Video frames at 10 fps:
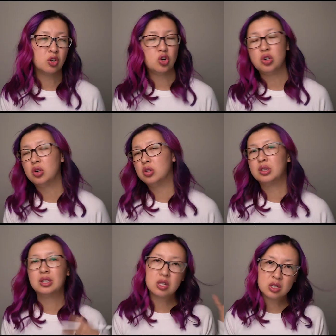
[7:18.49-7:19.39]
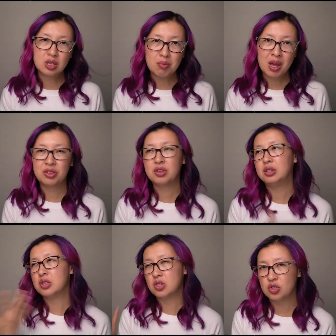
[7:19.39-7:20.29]
You know that this is the method,
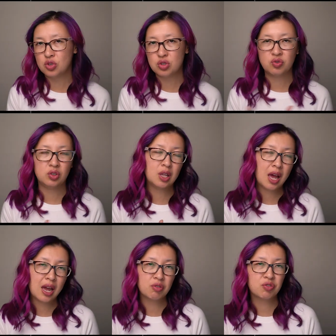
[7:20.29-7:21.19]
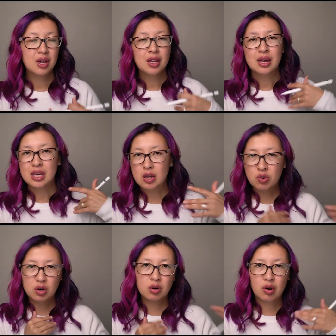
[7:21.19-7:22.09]
this is the useful life, here
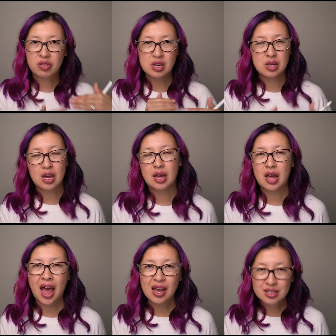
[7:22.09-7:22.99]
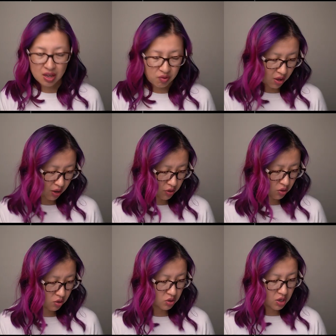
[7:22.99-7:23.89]
are the asset
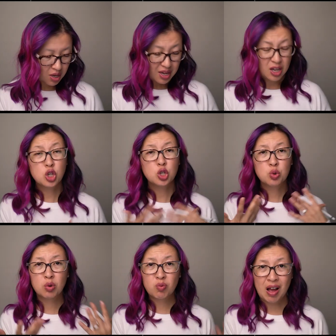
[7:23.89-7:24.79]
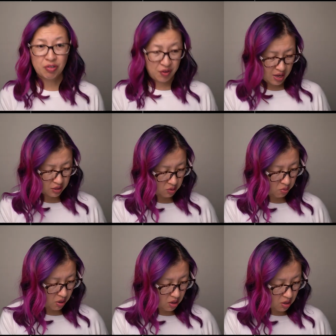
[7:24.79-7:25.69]
values, and you could do a rough
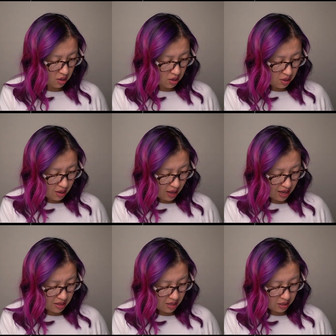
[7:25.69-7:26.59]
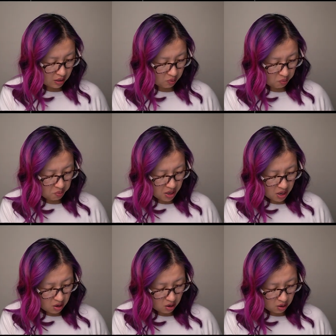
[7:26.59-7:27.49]
estimate and then
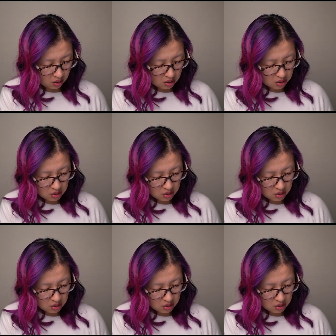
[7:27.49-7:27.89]
compare